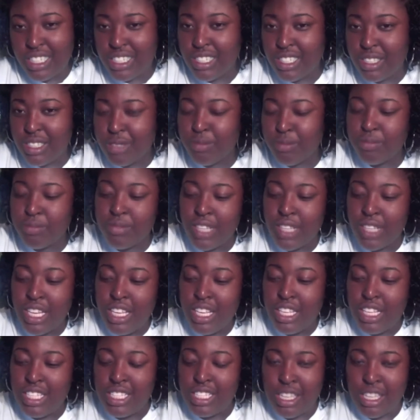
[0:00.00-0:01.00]
So
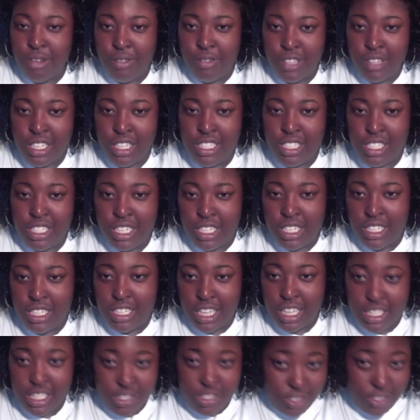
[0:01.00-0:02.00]
this definitely is a
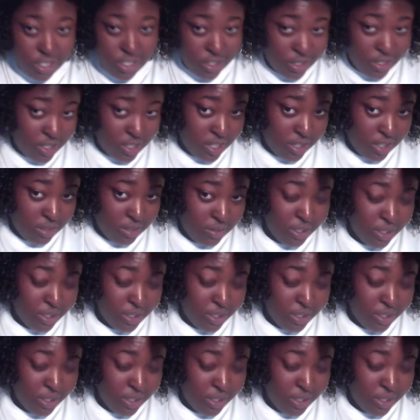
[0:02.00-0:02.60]
nice alternative.